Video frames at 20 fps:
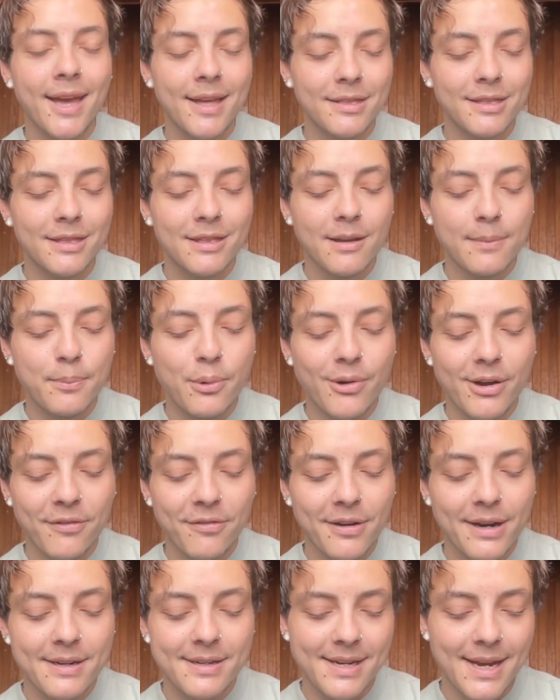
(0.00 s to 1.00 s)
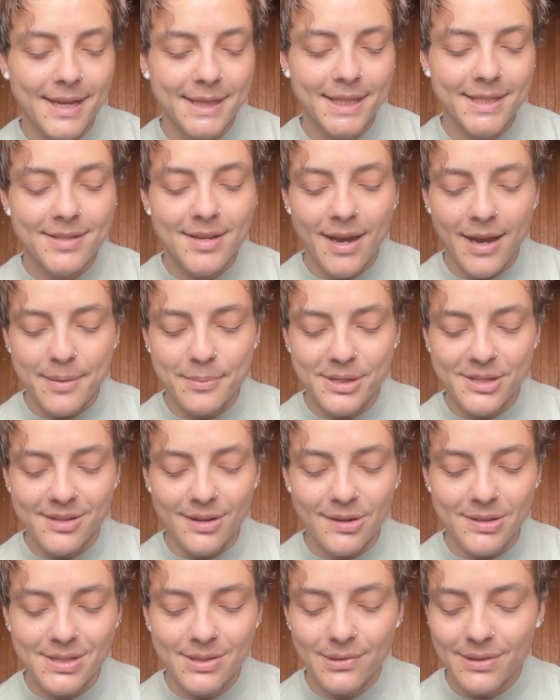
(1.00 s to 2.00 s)
And the boyfriend at the time is
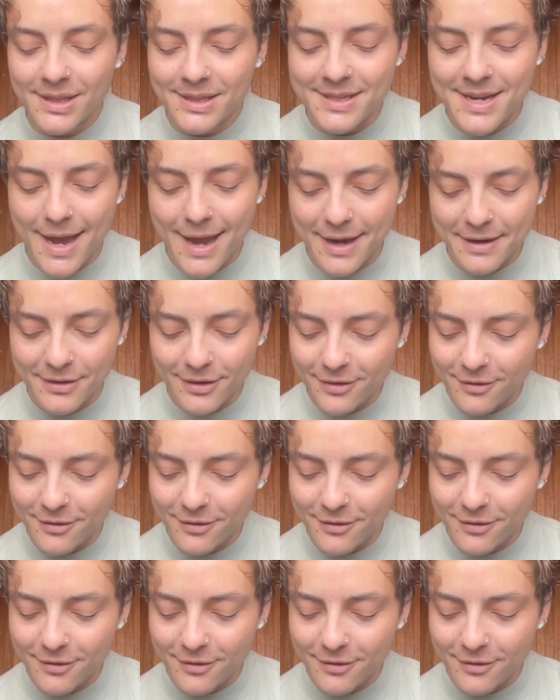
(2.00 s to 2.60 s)
also the dad